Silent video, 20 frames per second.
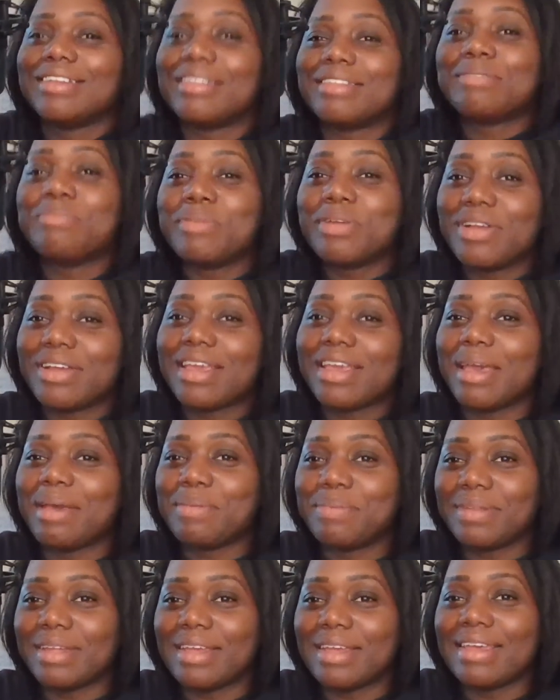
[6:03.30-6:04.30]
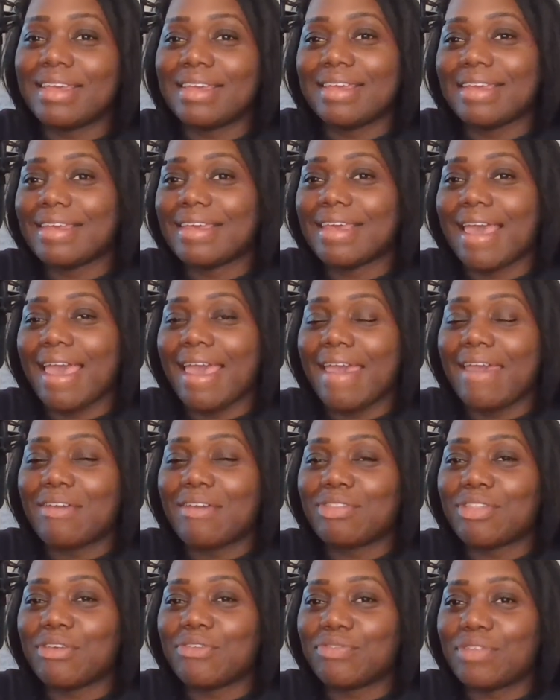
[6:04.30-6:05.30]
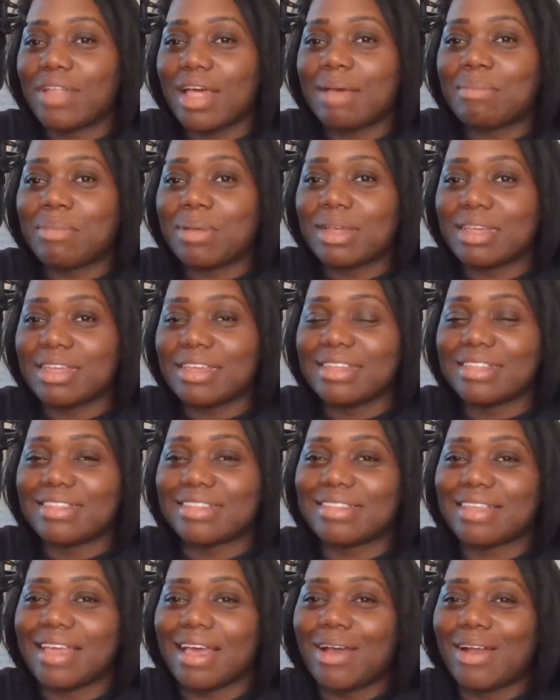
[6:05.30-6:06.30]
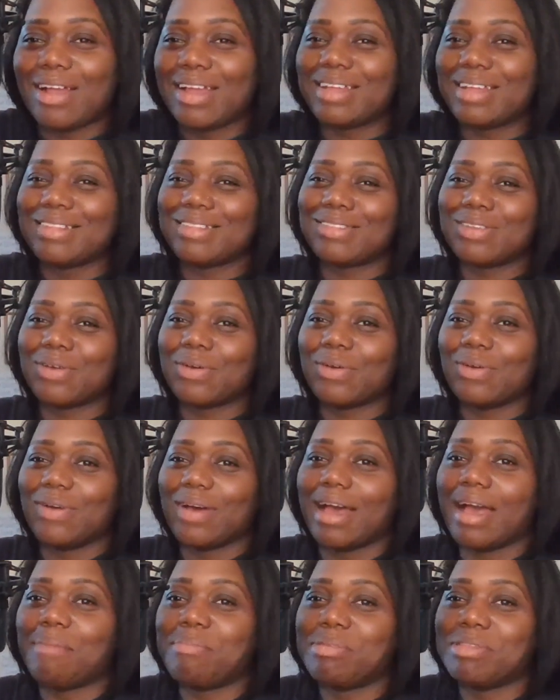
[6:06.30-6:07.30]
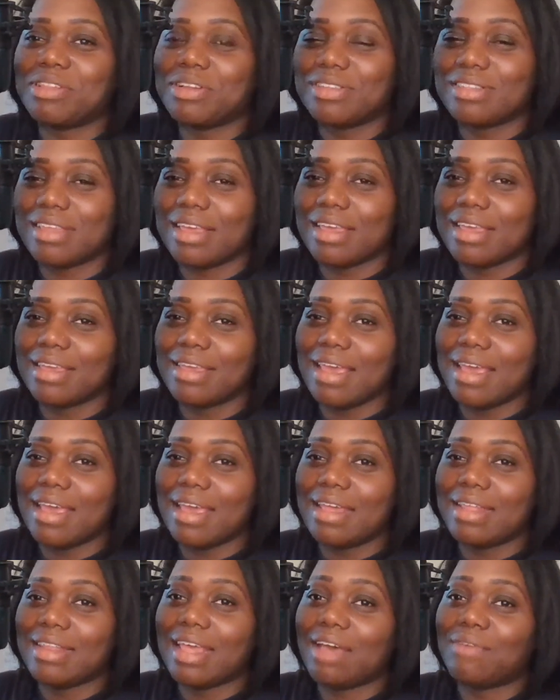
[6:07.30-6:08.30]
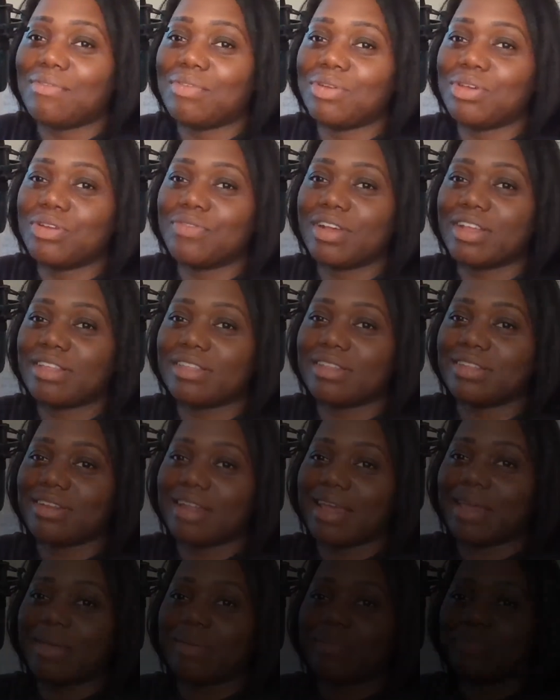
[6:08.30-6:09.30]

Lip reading: smear campaign, and the flying monkeys. All right, so happy Thursday and have a good rest of the day.